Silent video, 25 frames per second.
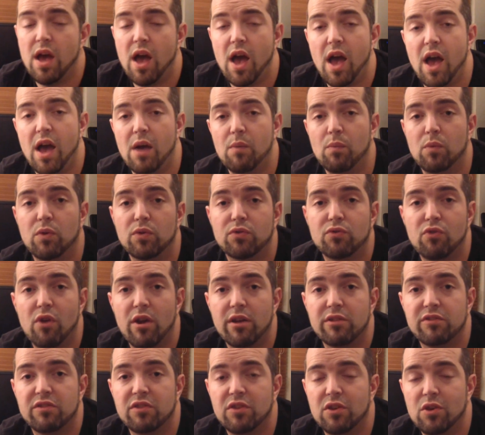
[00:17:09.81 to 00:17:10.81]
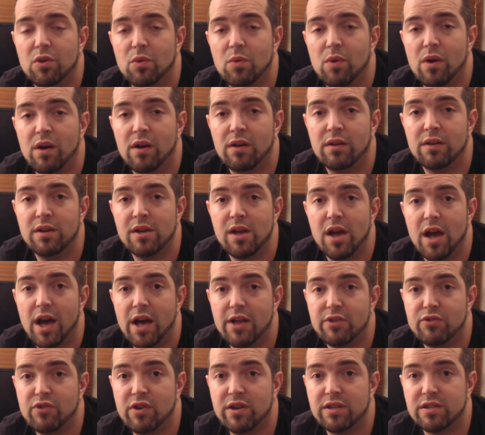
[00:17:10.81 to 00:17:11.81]
and we'll try to
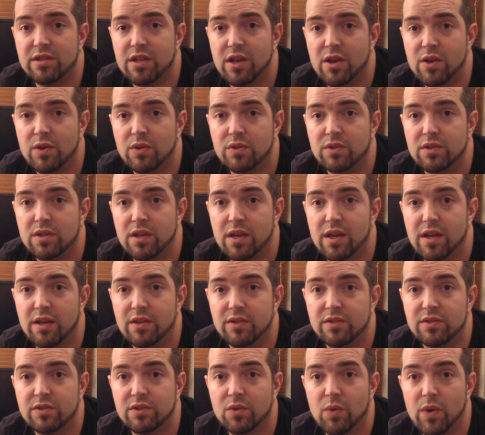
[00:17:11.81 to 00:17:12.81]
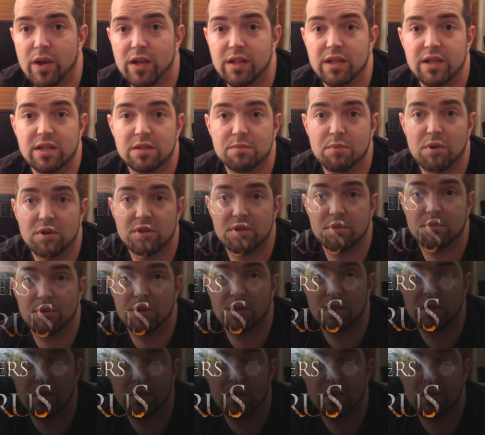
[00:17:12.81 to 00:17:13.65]
address those as quickly as possible.